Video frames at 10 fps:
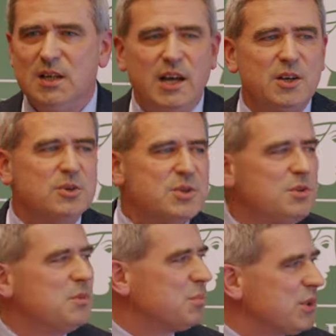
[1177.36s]
like
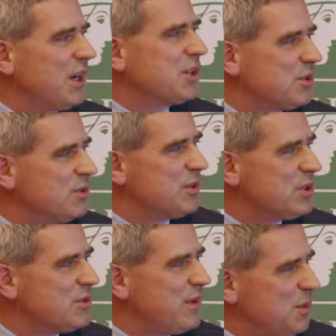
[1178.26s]
consumer protection,
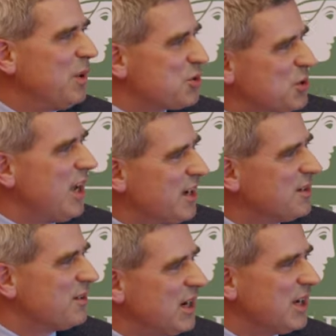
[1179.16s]
which is very much
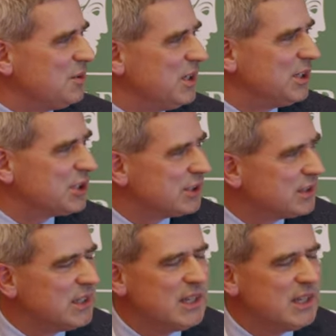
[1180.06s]
like a regulation.